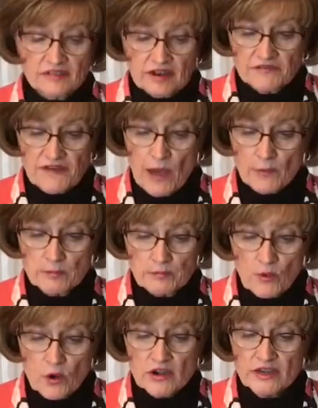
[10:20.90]
enough how
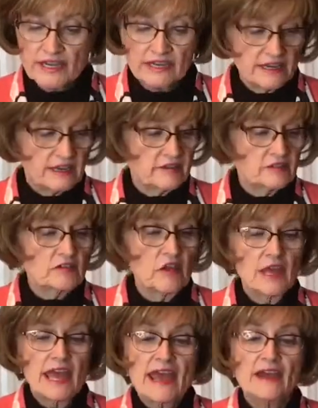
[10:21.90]
important it is
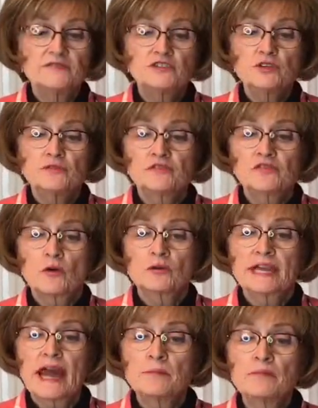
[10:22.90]
after you've sewn
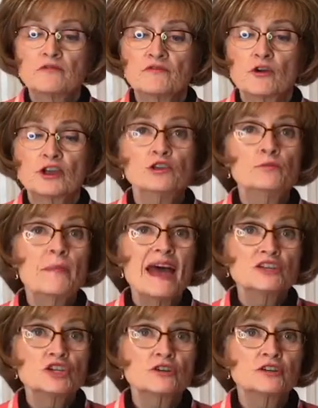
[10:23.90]
it on. Before you
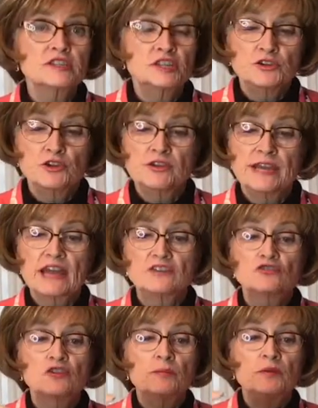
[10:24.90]
measure to do your next
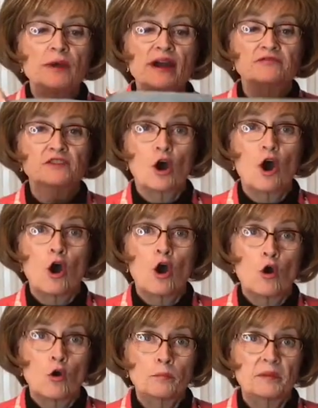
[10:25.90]
strip, you have to
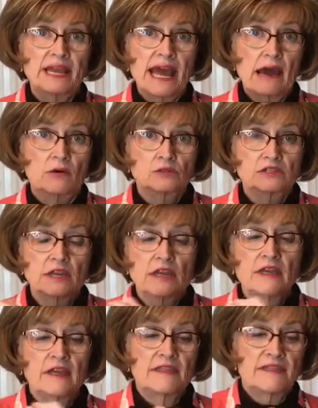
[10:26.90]
open out
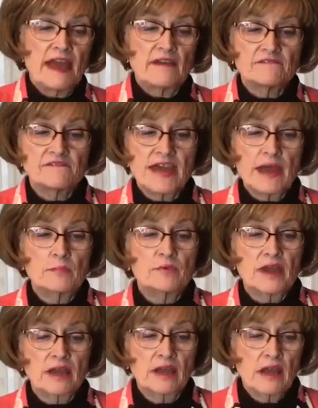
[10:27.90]
that
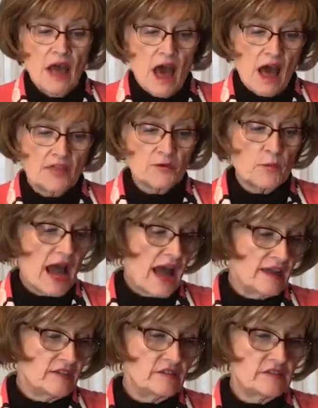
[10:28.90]
fabric.
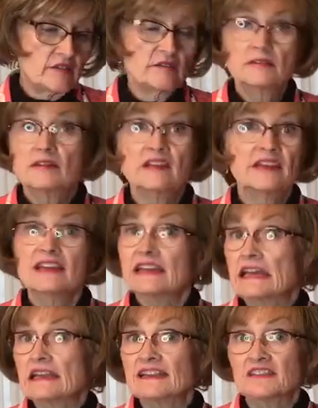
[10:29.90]
Otherwise,
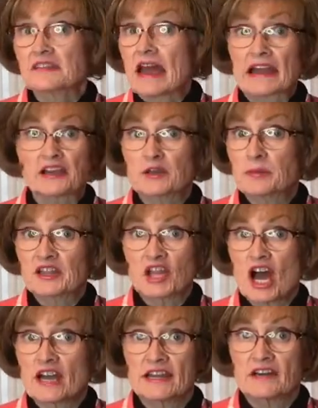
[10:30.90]
it is not going to be
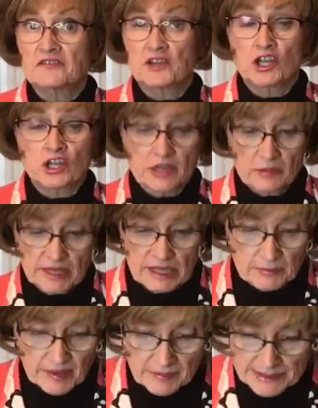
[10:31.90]
long enough and you're going to be
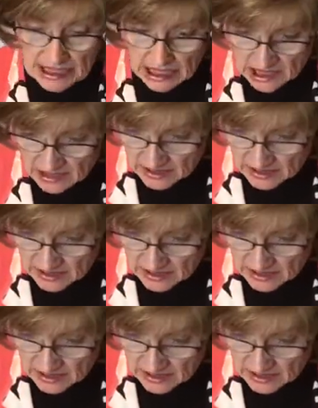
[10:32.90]
bumming.